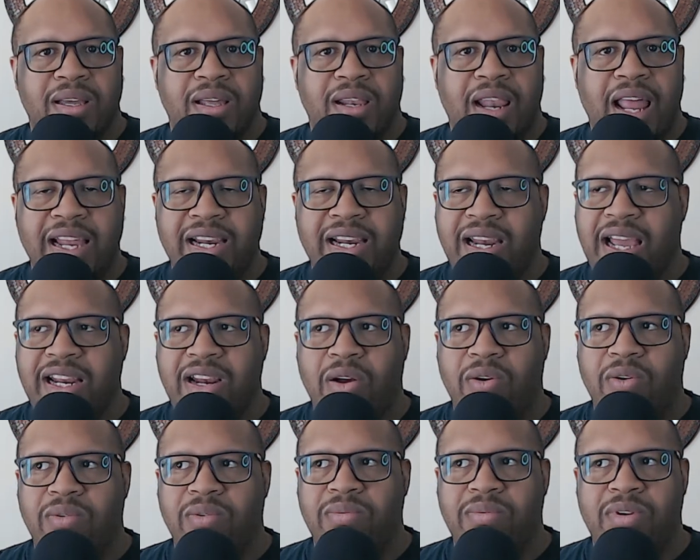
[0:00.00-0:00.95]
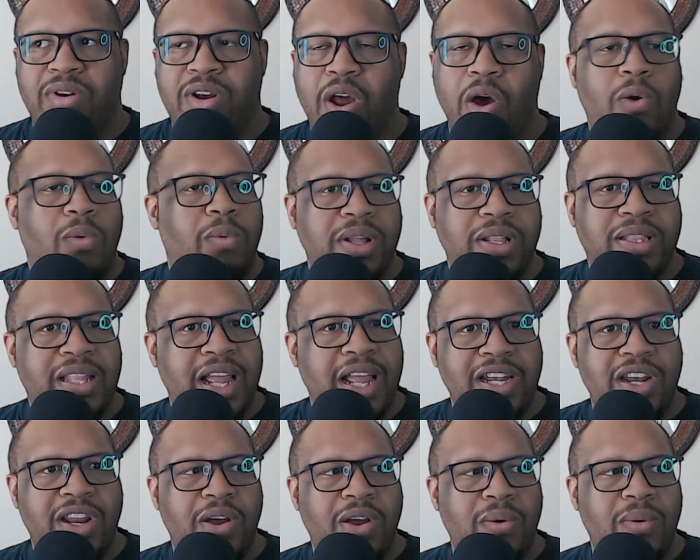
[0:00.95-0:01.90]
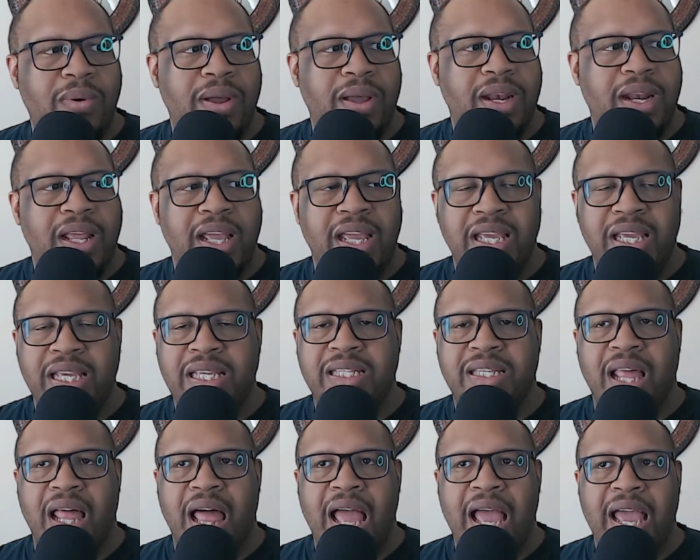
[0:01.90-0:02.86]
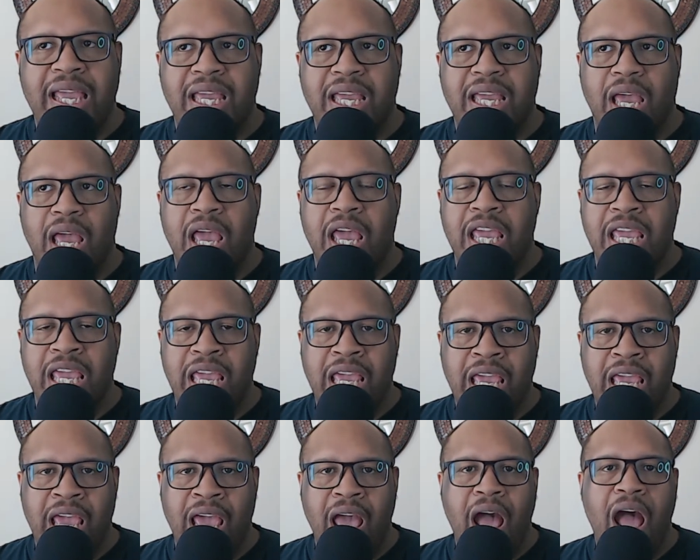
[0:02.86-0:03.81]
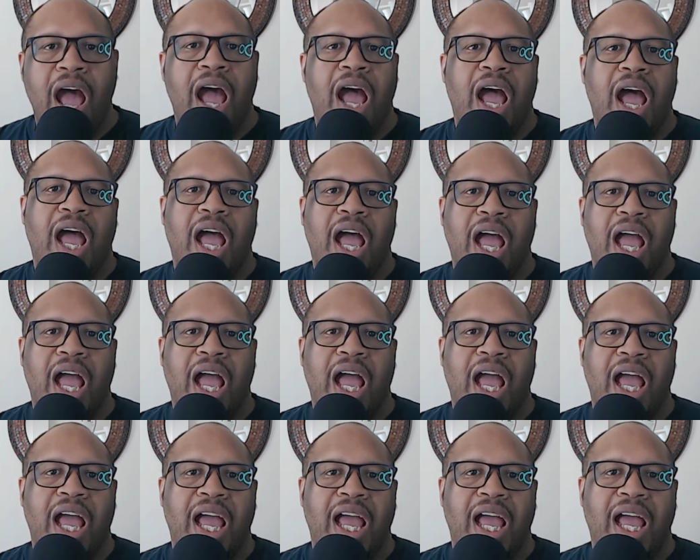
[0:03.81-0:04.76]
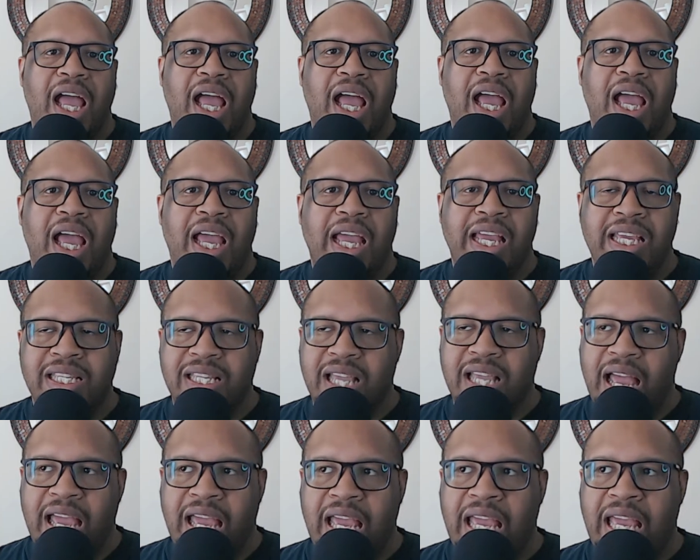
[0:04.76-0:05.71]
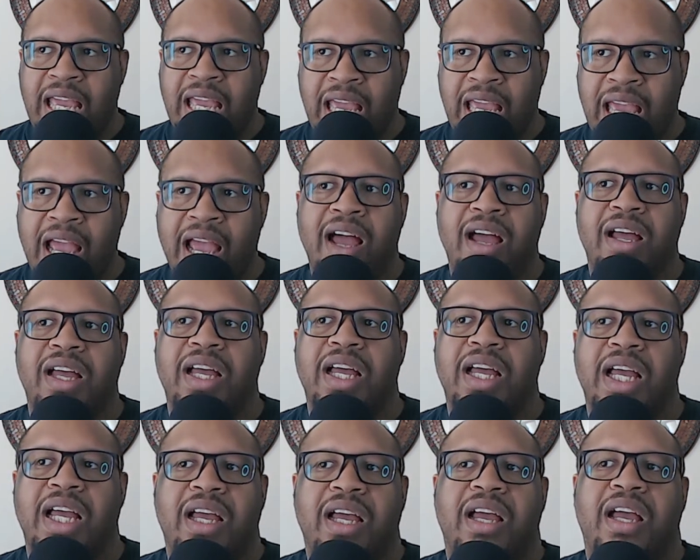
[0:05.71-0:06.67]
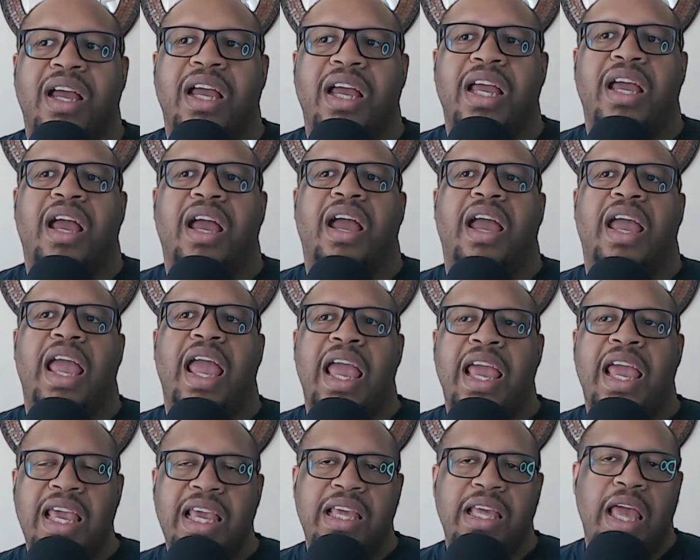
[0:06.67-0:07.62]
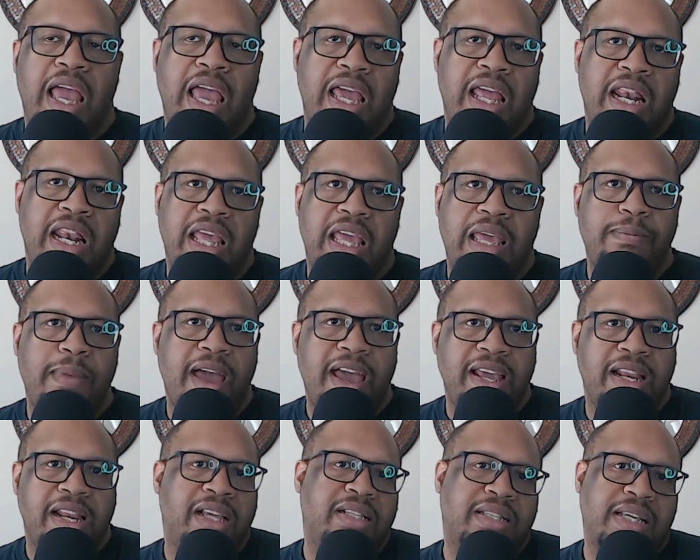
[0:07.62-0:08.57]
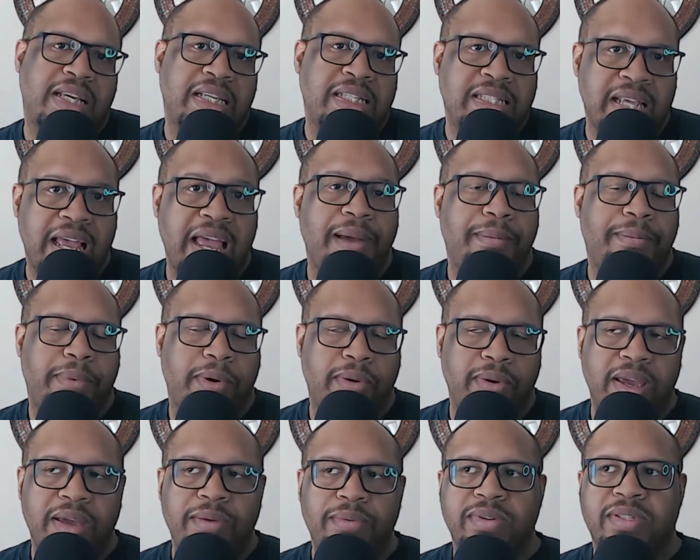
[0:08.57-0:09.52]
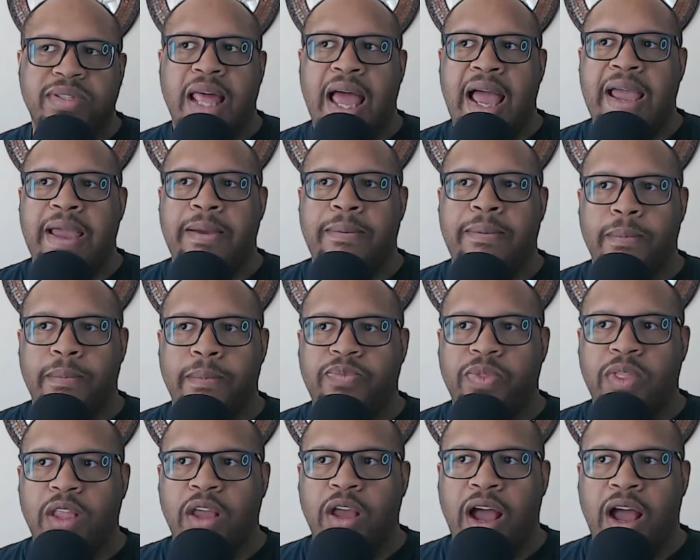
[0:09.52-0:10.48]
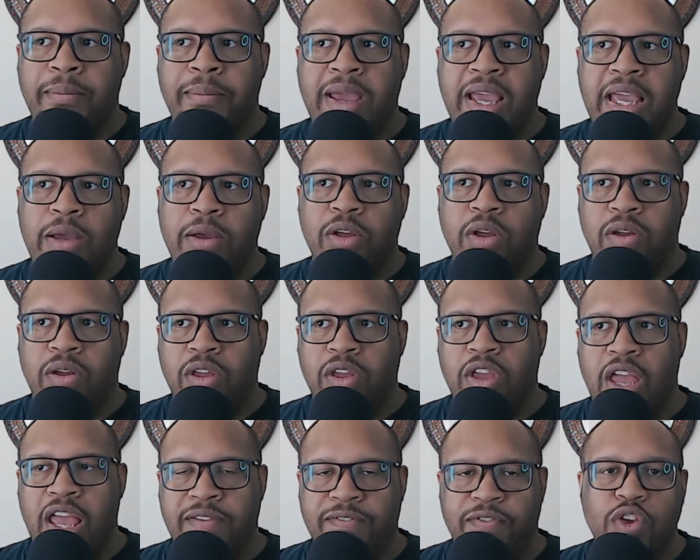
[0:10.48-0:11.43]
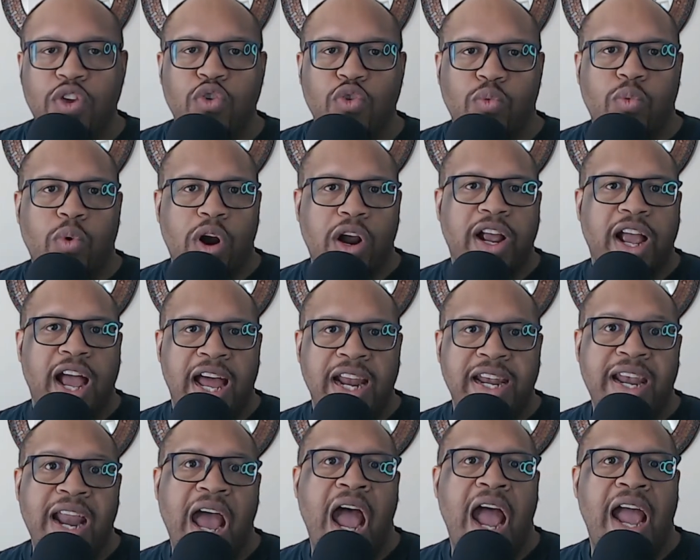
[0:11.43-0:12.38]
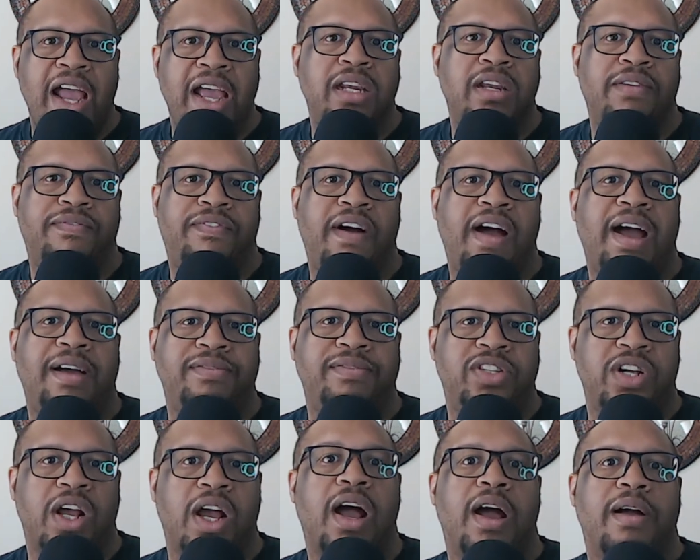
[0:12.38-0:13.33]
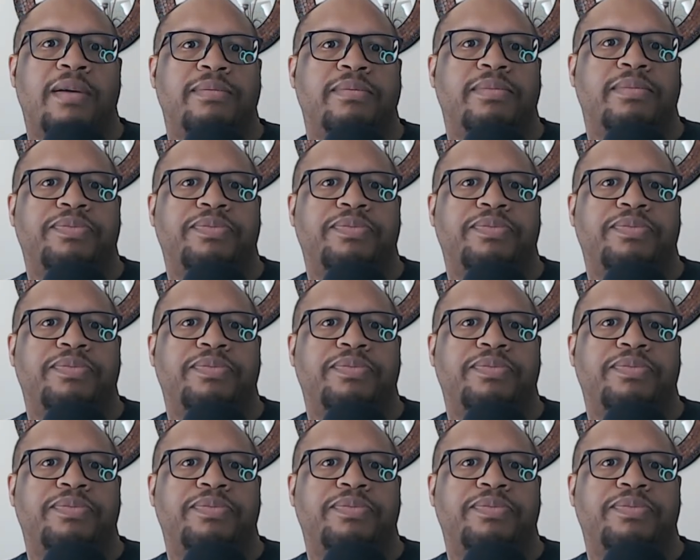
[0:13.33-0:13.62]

like, they don't know what they're doing. And he's like, yeah. He's like, yeah. And he made this example. He was like, I mean, if you work a 9-to-5 job